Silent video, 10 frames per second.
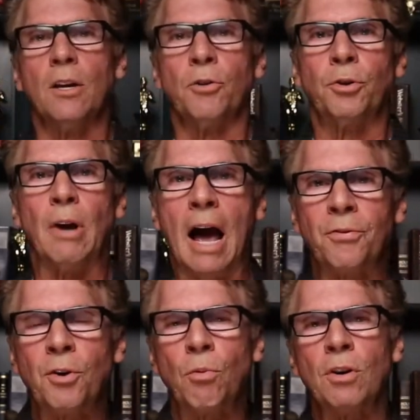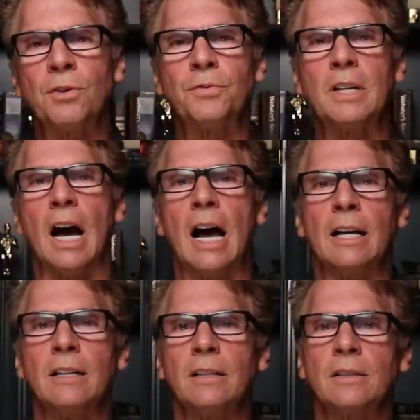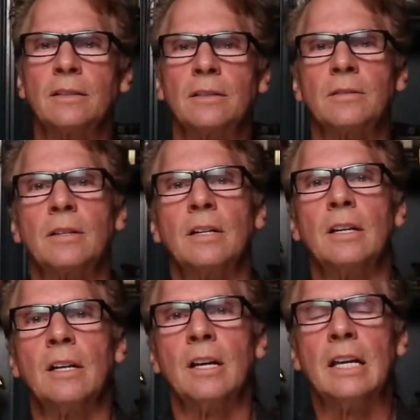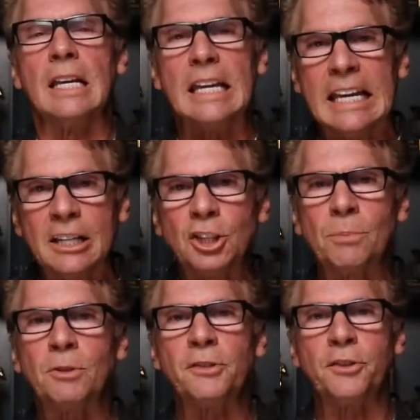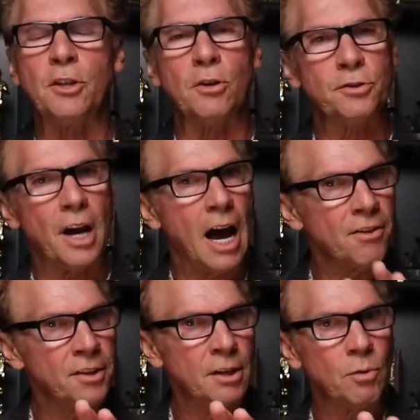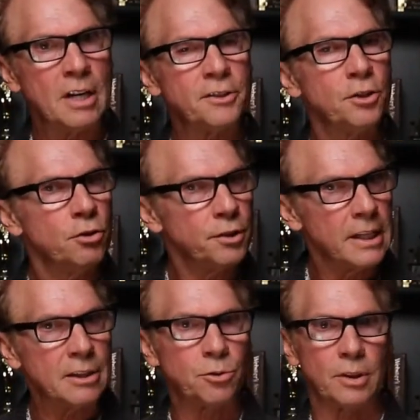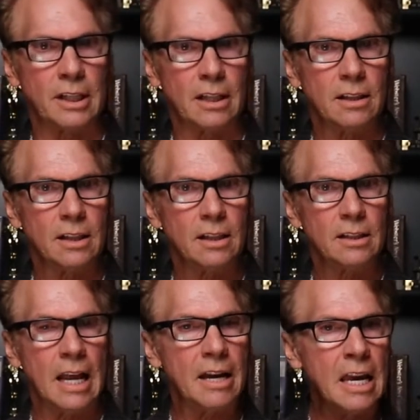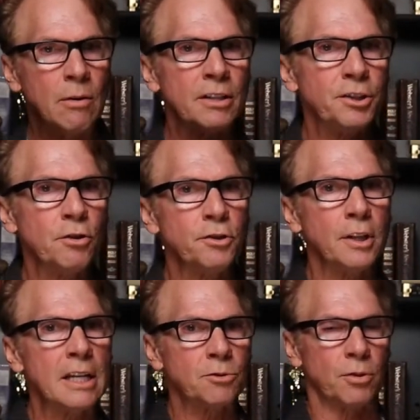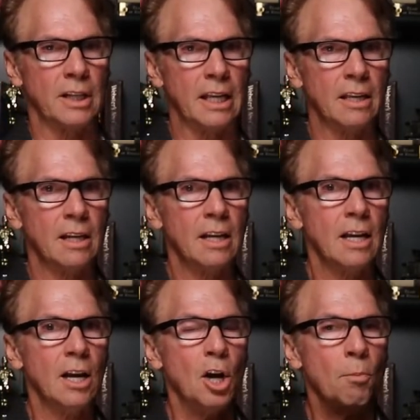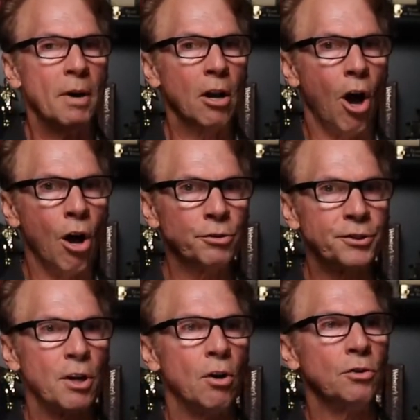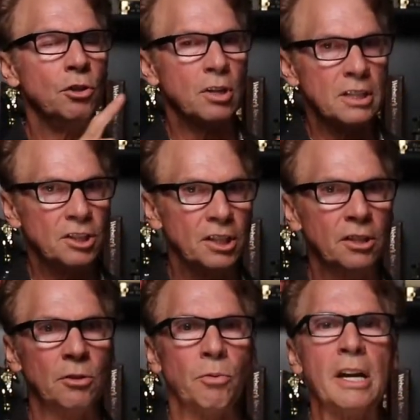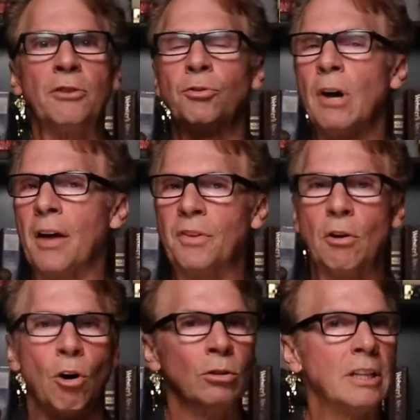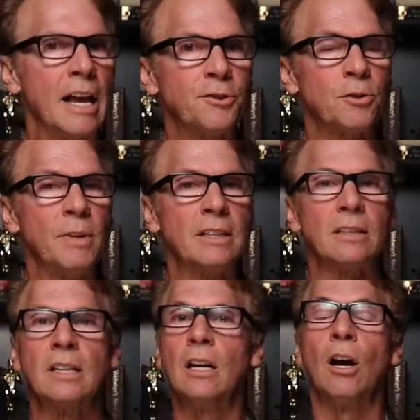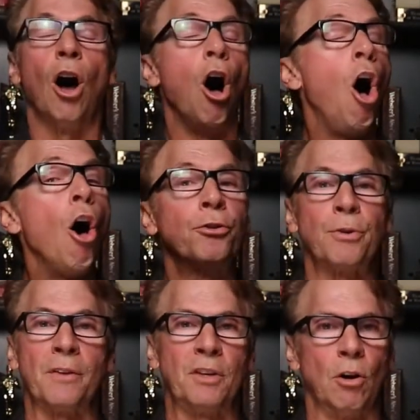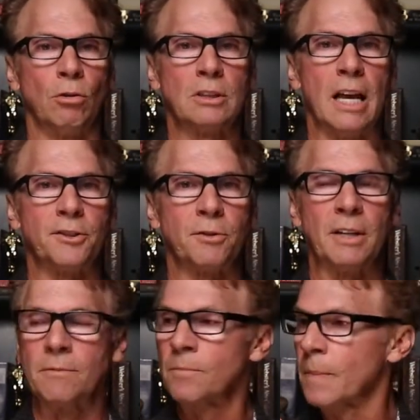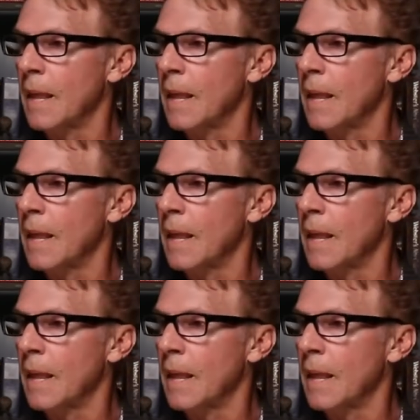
Throughout the Word of God, Egypt is used, other than when it's used literally. Now, here it's used literally but also, you continue to read throughout the Old Testament, all throughout the Old Testament,